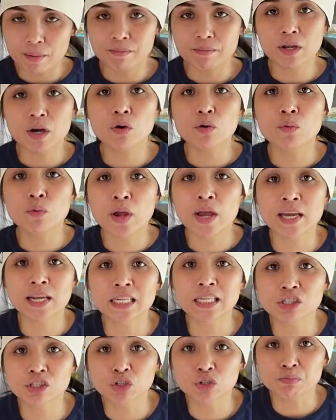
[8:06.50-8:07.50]
I'm now
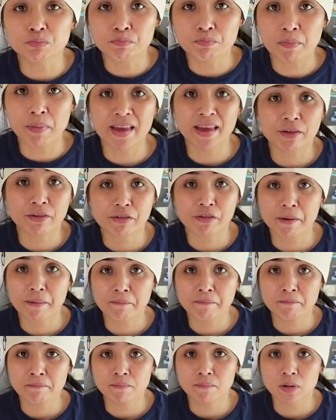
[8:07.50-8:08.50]
ready to bake
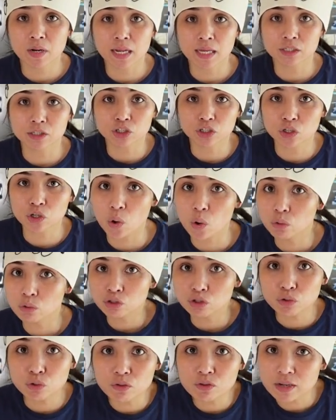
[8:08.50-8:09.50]
them. Let's go
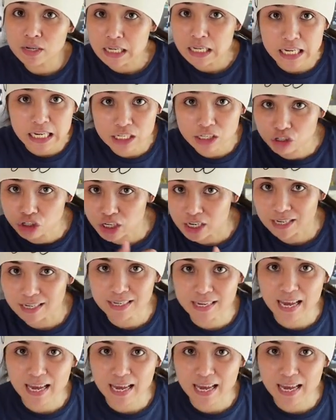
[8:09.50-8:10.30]
to the kitchen,